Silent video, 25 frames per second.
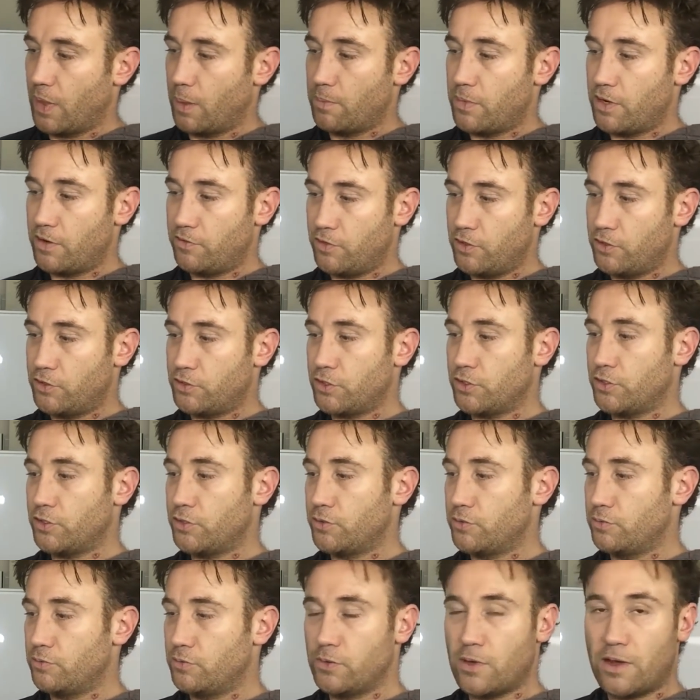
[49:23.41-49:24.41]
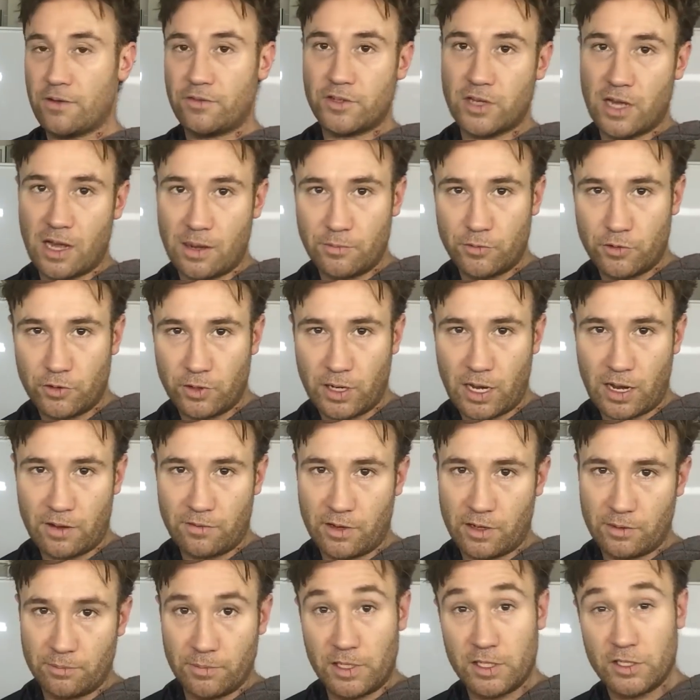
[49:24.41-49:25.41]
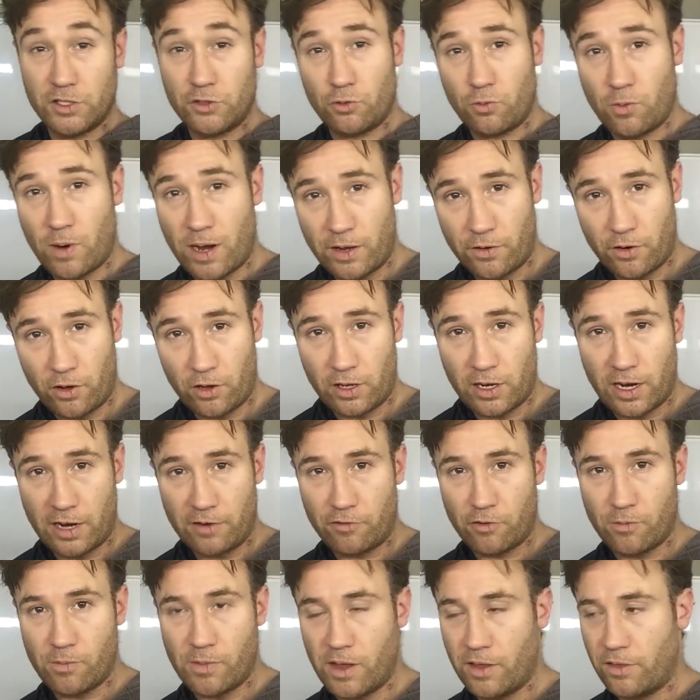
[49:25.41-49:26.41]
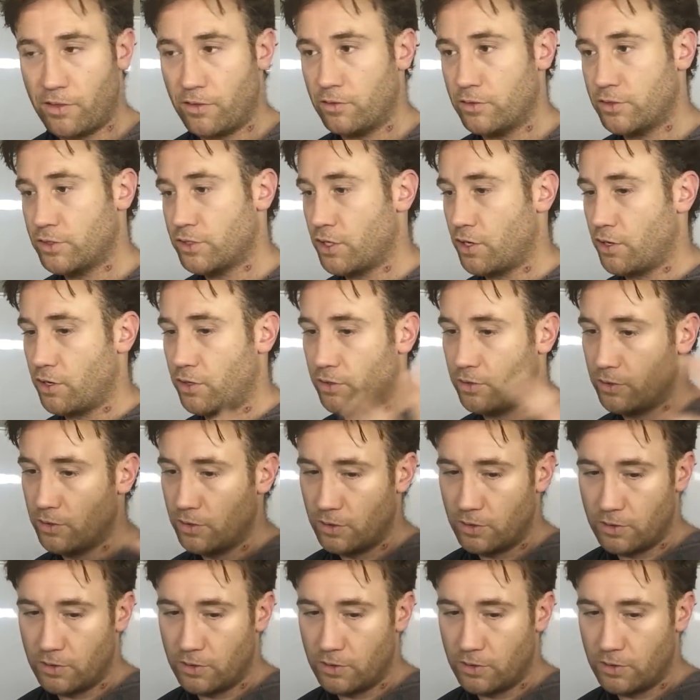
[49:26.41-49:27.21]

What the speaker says: But if you do, you have time to recover because you're away on holiday for a month. Also,